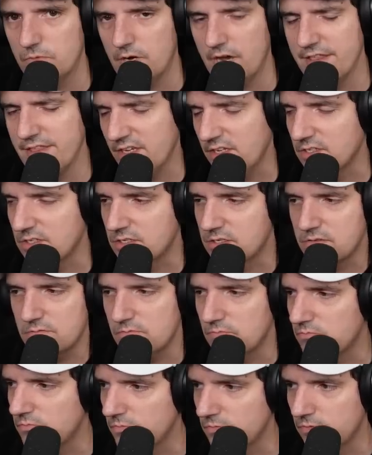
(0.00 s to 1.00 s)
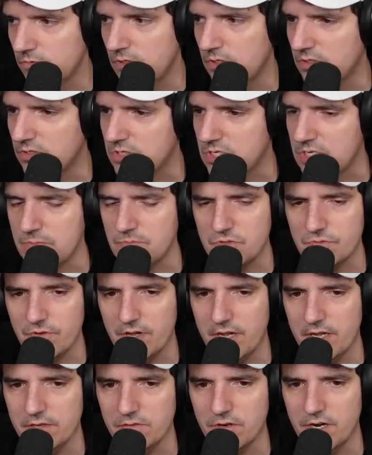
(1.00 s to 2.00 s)
I think it seems
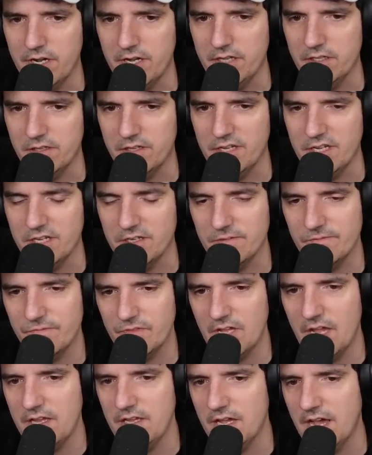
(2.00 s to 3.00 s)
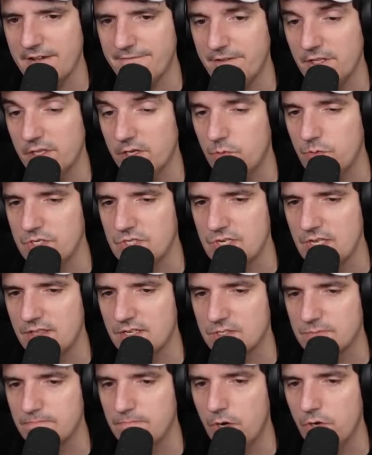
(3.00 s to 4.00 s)
fine, right? Like, I feel like we see
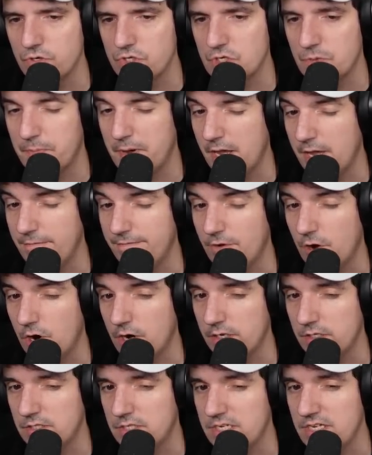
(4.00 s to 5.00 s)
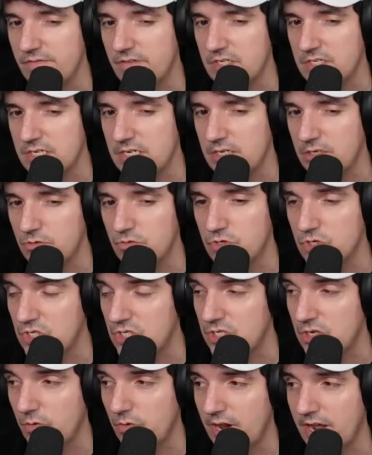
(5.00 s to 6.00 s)
this most by far in TVT, and you
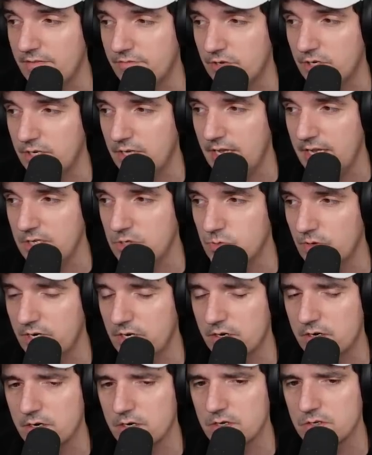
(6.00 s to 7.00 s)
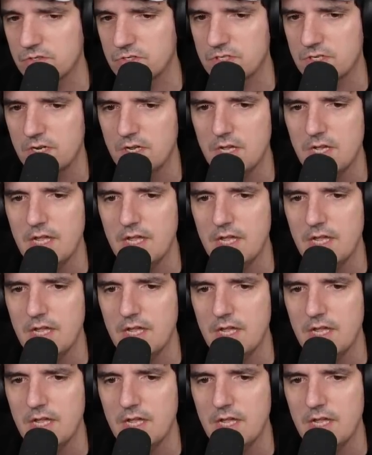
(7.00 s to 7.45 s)
just don't ever engage when it occurs.